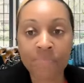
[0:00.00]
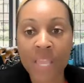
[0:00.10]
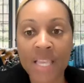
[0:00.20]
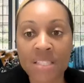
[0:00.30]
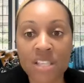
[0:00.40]

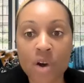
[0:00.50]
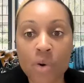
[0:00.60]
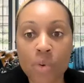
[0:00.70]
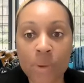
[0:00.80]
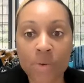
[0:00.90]
And
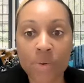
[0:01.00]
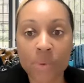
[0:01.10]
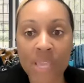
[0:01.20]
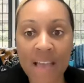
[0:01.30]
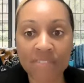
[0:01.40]
so
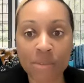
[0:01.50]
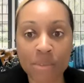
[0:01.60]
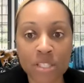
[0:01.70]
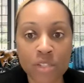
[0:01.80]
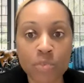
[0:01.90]
we have to
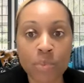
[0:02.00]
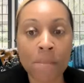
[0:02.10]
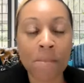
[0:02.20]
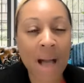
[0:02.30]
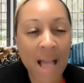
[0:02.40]
be super
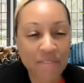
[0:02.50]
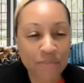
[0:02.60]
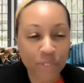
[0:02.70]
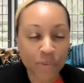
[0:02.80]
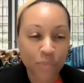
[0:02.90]

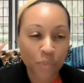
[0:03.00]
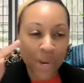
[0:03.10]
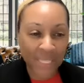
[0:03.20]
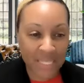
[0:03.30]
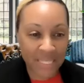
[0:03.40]
mindful of
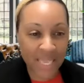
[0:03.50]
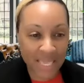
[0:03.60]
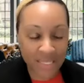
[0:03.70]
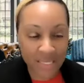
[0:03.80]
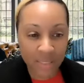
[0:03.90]
what this
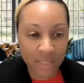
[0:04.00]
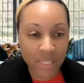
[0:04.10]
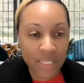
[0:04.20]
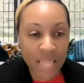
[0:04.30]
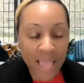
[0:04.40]
gets to
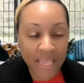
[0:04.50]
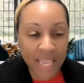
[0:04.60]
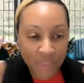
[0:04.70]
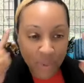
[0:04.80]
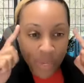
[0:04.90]
look like.
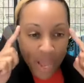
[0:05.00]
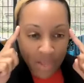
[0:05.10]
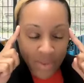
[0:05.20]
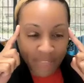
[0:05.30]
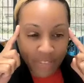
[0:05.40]
And then we
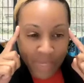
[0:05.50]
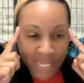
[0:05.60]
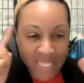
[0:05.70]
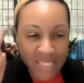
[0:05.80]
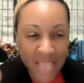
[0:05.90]
also have to be
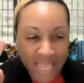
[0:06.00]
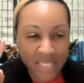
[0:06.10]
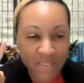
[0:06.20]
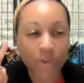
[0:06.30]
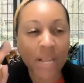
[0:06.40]

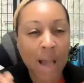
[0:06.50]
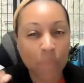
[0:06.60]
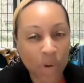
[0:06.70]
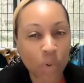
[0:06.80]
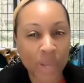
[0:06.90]
decisive on how
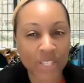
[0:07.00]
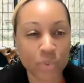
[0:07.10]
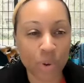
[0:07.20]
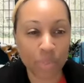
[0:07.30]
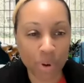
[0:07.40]
we're going
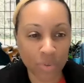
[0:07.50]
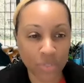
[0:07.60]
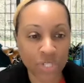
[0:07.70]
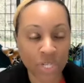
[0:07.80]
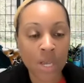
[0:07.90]
to
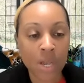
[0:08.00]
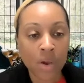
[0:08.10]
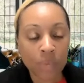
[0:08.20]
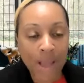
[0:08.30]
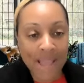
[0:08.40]
approach,
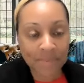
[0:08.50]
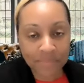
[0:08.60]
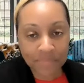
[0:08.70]
right?